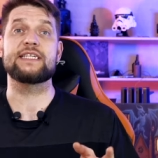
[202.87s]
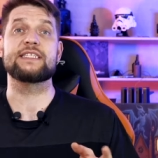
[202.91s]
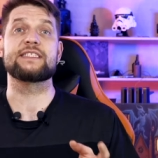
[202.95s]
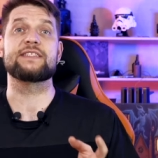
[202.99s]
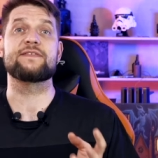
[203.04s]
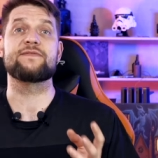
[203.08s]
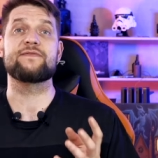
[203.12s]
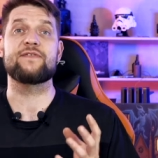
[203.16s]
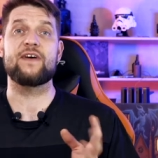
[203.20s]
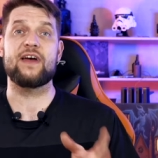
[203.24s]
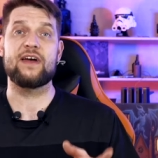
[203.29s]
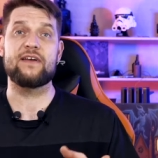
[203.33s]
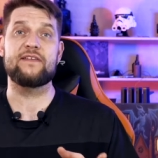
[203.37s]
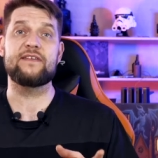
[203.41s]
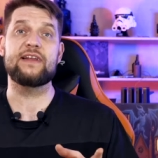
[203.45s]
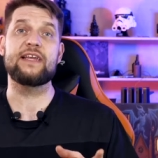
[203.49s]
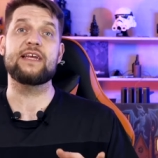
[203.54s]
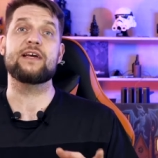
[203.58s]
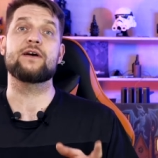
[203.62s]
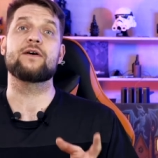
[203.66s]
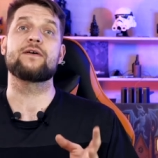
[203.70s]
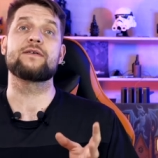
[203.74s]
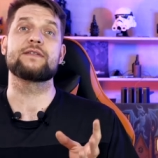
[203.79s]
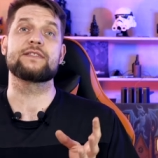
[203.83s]
is fairly
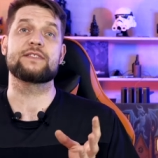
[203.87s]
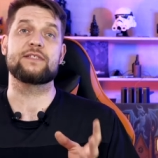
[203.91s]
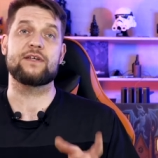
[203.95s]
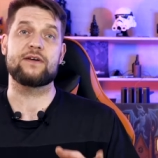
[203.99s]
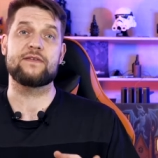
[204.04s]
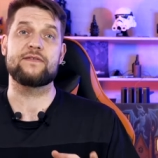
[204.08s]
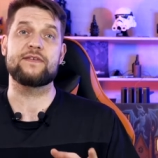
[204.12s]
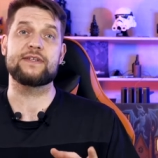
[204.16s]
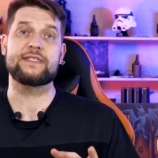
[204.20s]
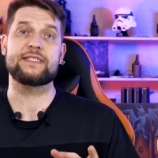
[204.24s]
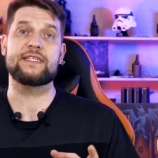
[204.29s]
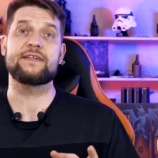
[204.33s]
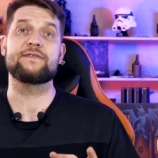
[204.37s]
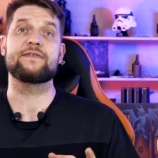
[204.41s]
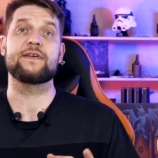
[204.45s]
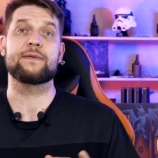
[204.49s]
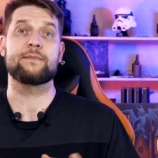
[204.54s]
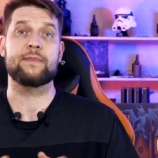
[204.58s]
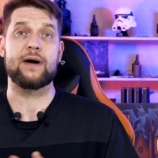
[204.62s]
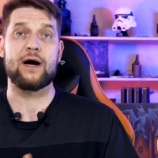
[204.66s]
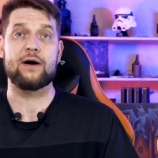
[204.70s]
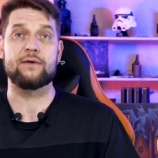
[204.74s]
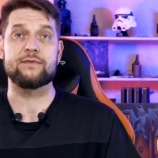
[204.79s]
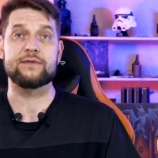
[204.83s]
conservative
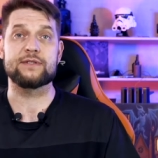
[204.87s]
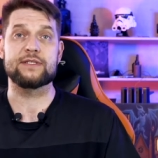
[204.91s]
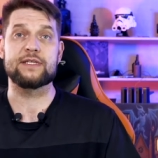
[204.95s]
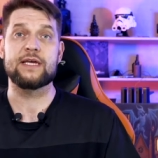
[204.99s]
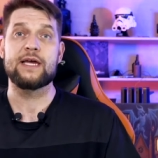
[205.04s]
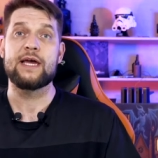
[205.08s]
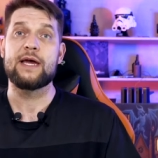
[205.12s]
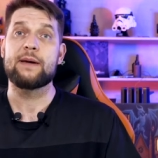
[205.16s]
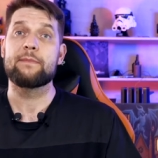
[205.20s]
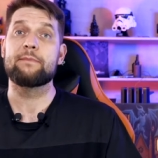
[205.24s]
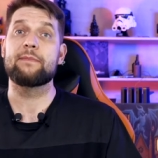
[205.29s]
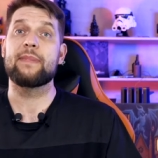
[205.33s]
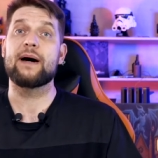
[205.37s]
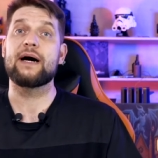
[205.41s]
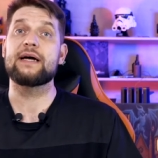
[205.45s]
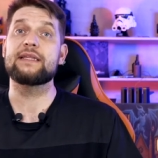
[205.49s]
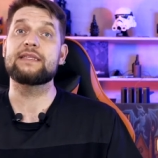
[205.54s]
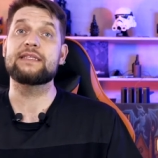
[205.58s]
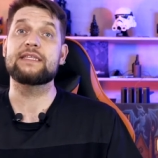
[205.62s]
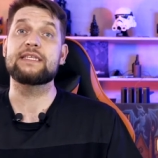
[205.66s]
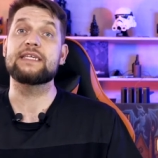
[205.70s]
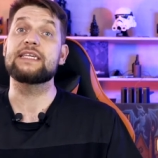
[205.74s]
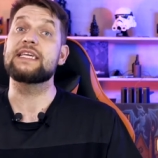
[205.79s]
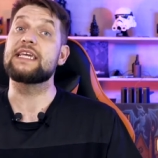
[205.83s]
amount,
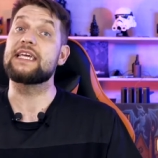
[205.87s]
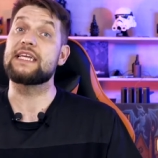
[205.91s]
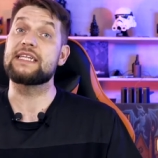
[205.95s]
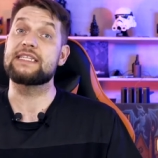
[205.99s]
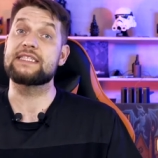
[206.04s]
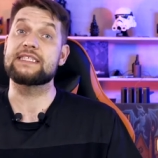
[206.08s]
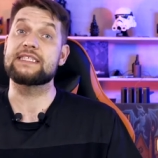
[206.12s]
but it